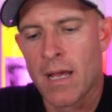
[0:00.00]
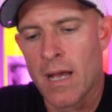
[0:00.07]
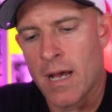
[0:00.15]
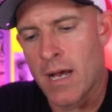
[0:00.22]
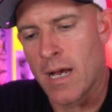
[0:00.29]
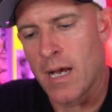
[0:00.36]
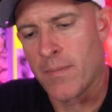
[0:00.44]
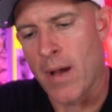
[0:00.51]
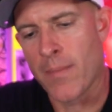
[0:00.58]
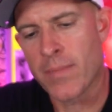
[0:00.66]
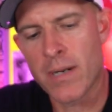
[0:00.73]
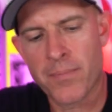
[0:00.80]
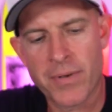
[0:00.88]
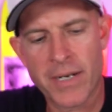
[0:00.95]
I'm going
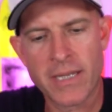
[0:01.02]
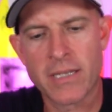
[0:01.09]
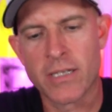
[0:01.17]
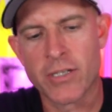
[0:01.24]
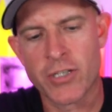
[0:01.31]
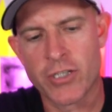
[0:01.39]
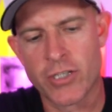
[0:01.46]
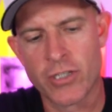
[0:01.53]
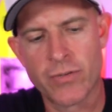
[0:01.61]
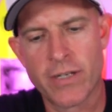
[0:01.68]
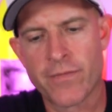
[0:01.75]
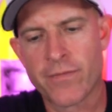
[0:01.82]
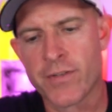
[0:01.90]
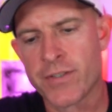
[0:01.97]
to bring the shoe
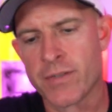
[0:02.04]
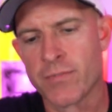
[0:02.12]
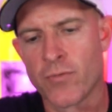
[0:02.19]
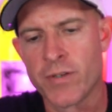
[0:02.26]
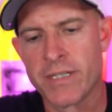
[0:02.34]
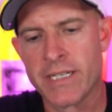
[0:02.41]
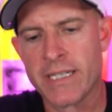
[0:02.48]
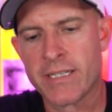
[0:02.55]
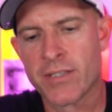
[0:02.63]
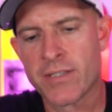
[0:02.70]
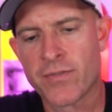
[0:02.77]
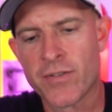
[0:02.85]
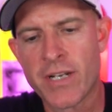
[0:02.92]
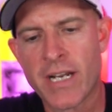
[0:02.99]
in for some more
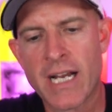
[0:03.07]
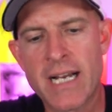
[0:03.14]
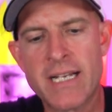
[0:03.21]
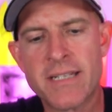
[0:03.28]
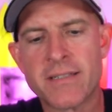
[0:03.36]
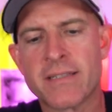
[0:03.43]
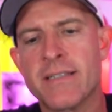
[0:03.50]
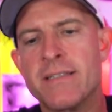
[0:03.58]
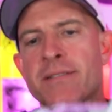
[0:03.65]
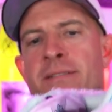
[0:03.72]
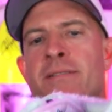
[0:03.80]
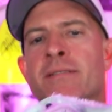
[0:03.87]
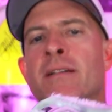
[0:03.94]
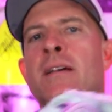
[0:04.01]
details for you guys
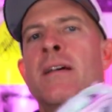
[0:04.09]
because